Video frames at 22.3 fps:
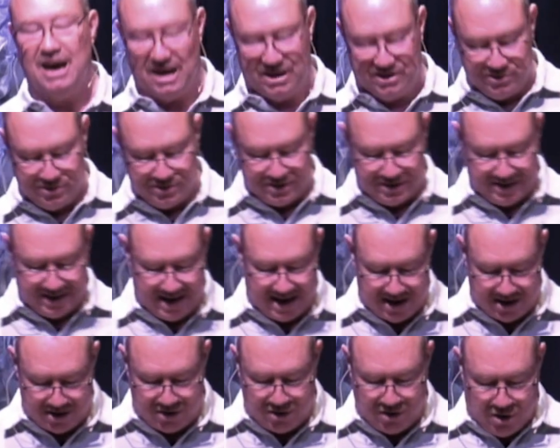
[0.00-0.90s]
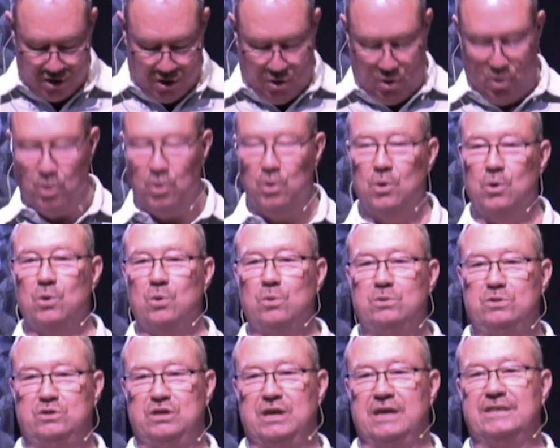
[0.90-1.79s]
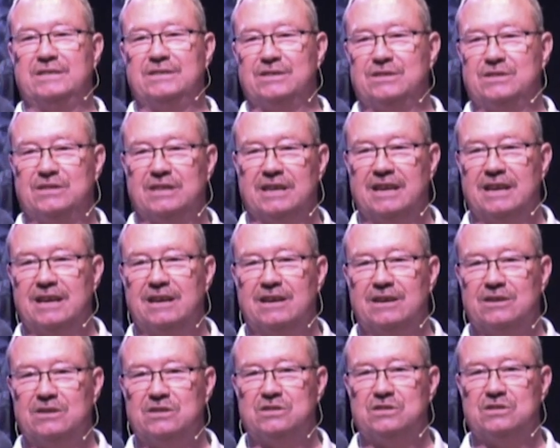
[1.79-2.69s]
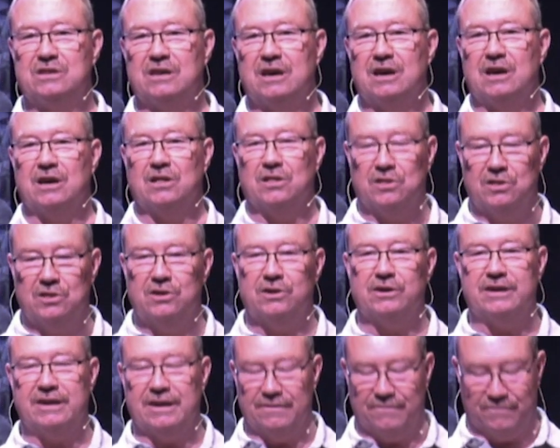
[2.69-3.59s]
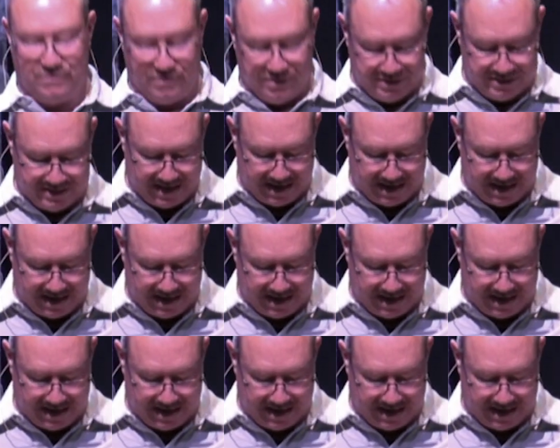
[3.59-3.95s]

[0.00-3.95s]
Understand who Jesus is. Look at verse